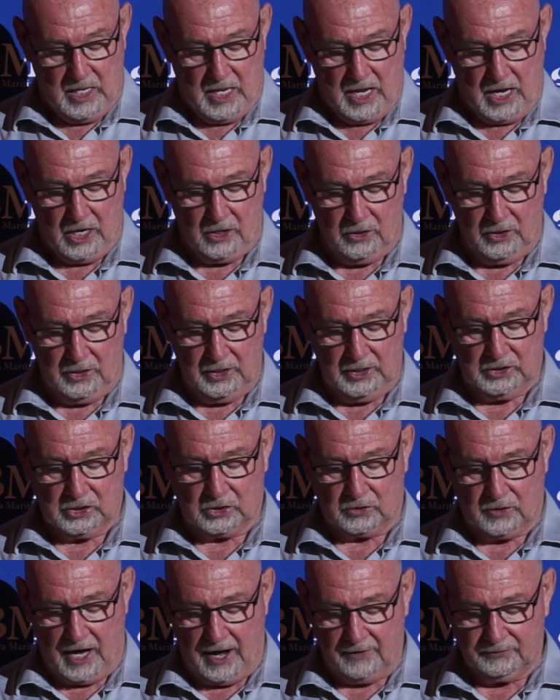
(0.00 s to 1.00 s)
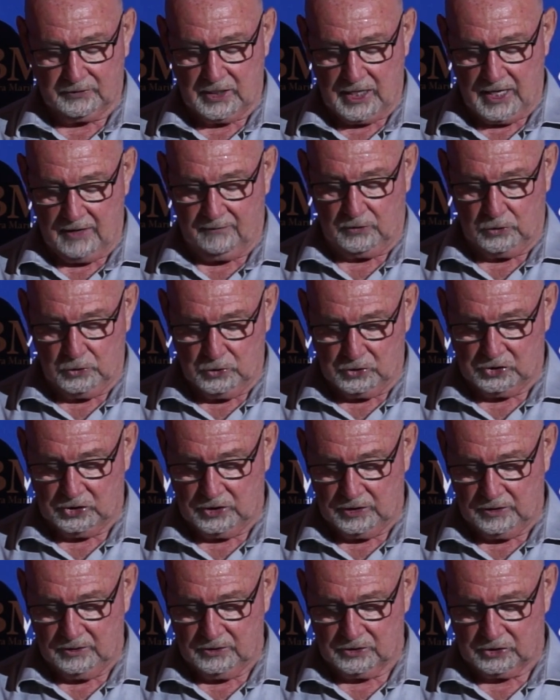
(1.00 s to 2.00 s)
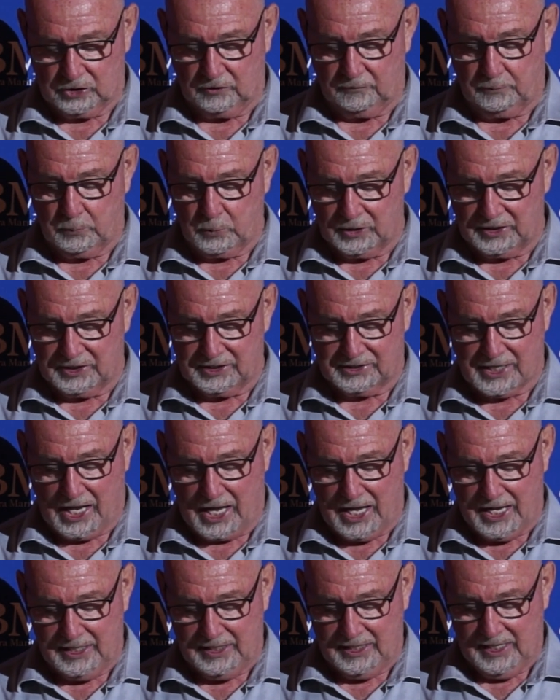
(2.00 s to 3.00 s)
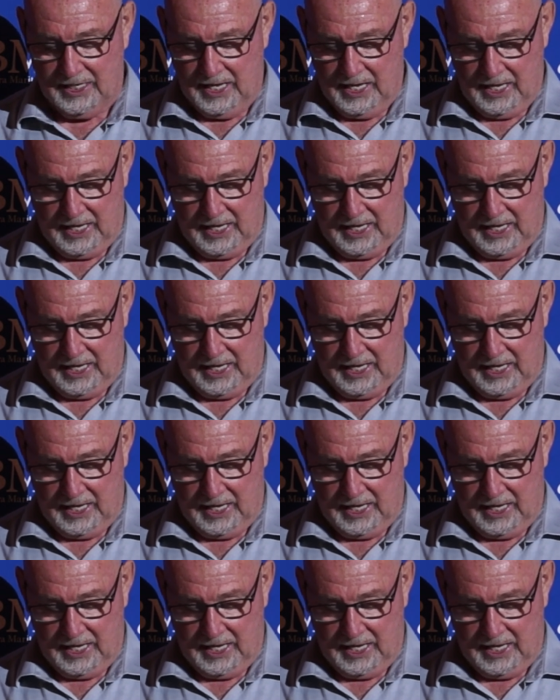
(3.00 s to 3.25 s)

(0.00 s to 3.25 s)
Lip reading: Heritage, Craft, and Evolution, Surfboard Design,